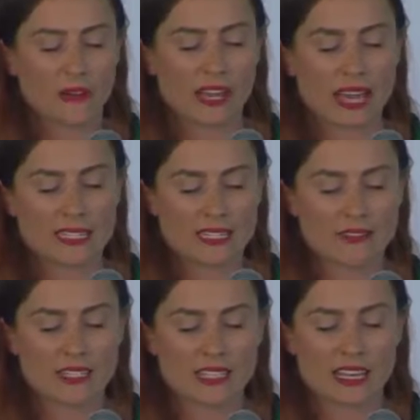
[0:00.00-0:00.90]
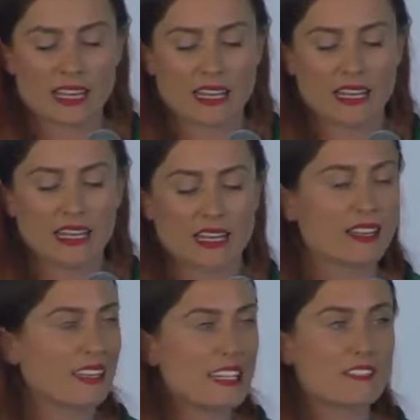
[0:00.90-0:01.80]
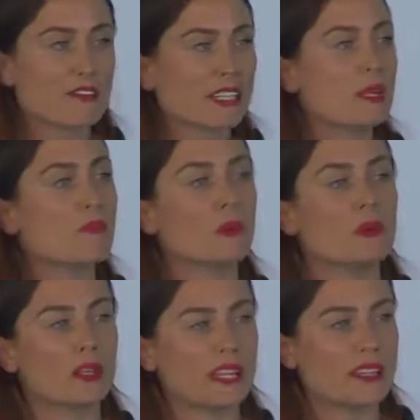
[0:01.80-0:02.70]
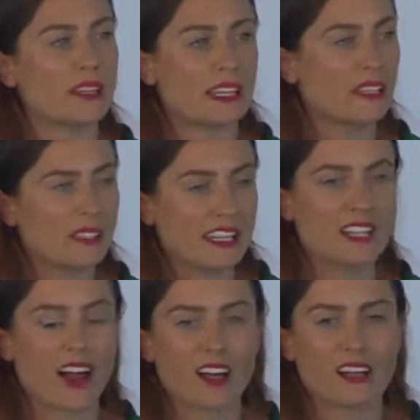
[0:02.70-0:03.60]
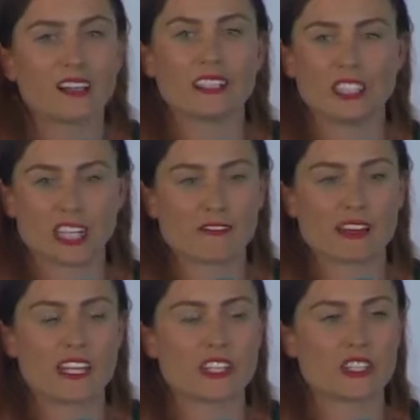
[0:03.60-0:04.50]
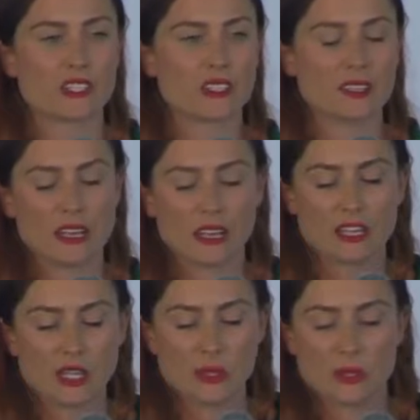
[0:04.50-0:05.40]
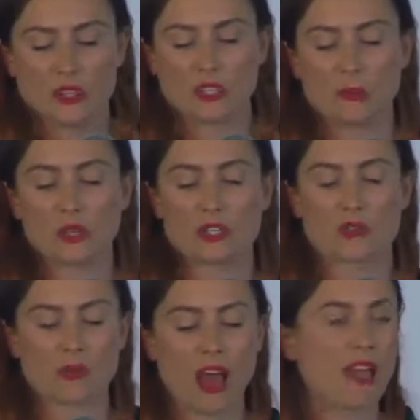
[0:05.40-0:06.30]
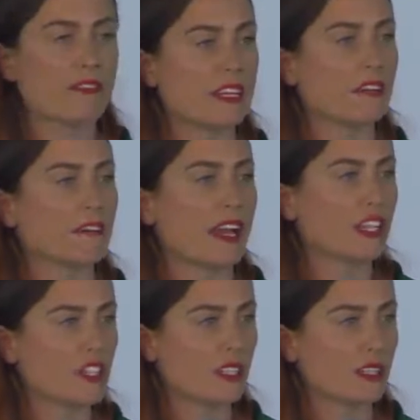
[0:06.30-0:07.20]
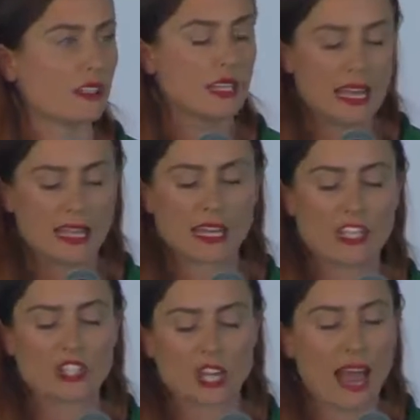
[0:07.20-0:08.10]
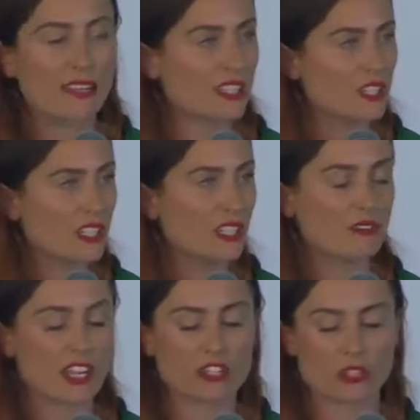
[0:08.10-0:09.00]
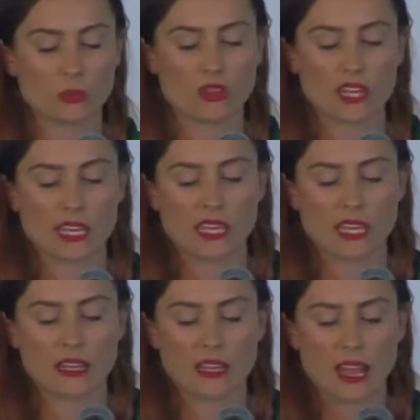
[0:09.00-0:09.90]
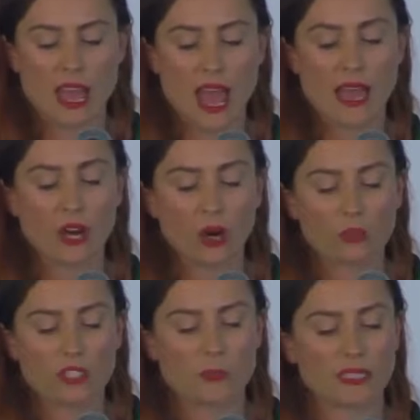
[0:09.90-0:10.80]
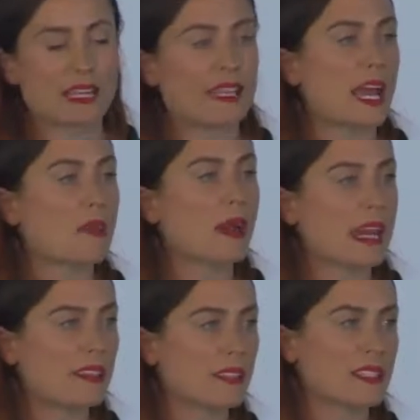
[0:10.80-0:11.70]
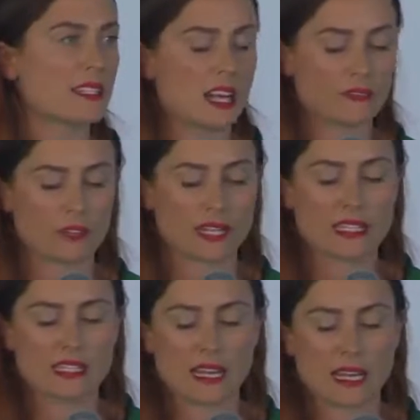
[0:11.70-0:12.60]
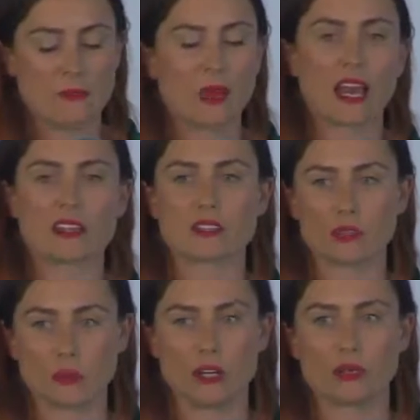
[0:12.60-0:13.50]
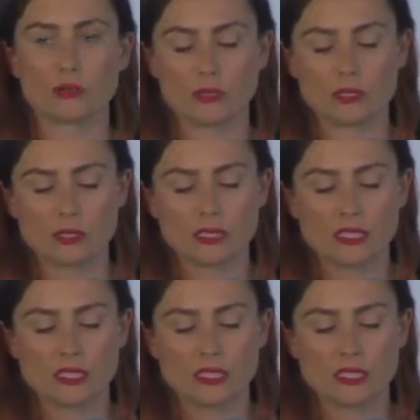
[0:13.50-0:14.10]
creativity is really born in the young generation. The youth are what drive innovation. They challenge conventional thinking, and ultimately they make the discoveries that impact the world.